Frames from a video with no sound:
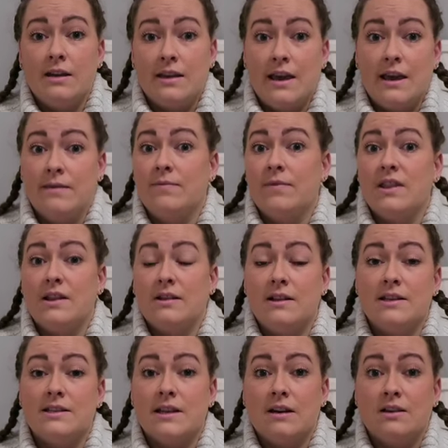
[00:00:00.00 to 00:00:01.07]
yeah, the
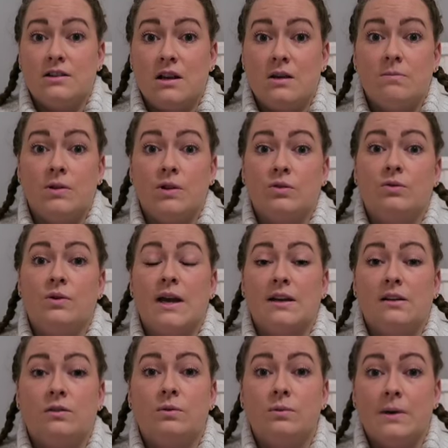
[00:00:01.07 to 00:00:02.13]
links are down below, and
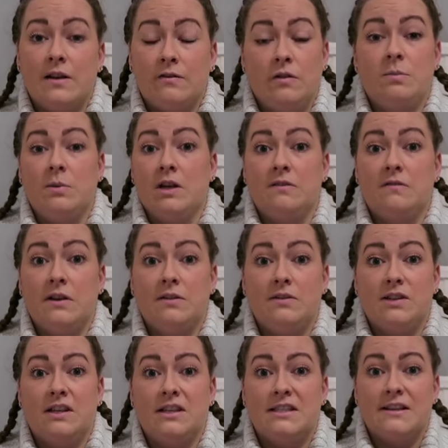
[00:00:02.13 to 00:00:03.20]
I hope everybody found
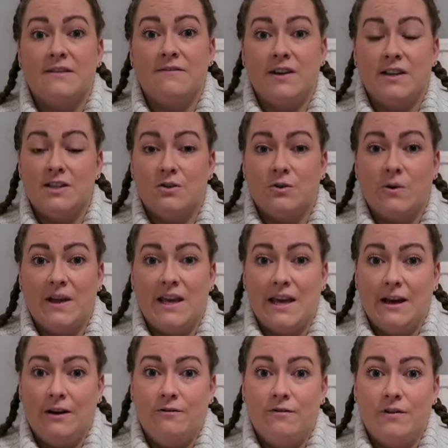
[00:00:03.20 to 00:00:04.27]
this video quite
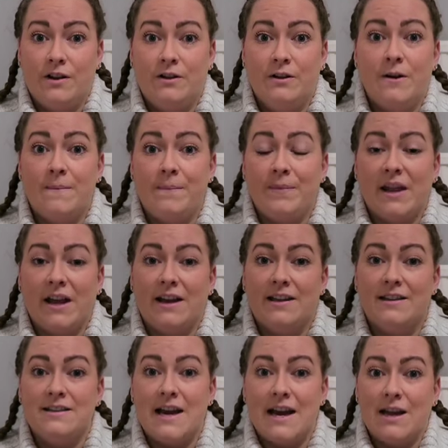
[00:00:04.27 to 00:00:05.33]
helpful,
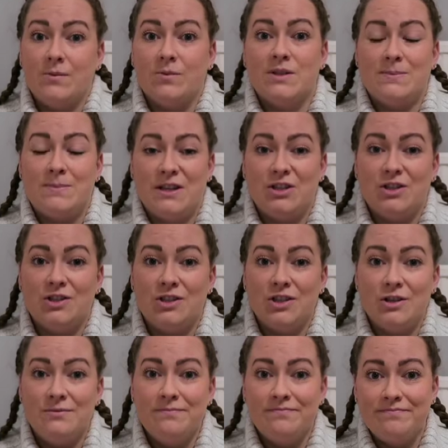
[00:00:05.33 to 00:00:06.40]
and I will speak to you
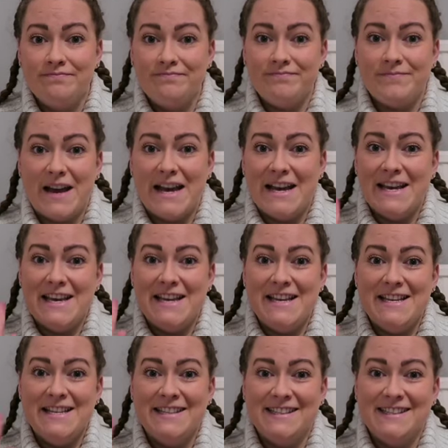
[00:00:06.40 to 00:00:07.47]
soon. Bye.